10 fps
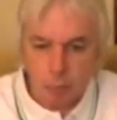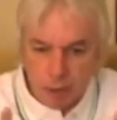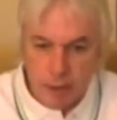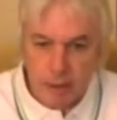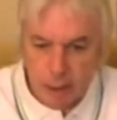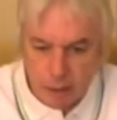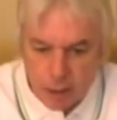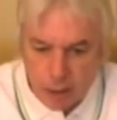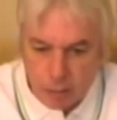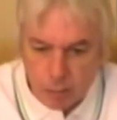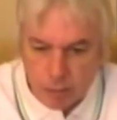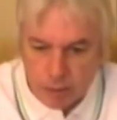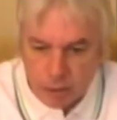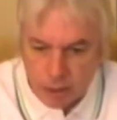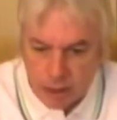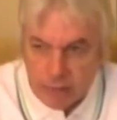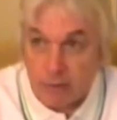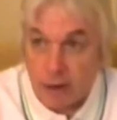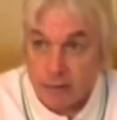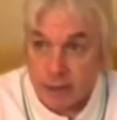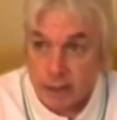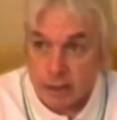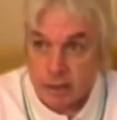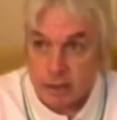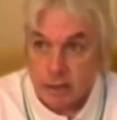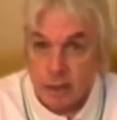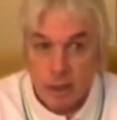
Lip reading: in the five senses.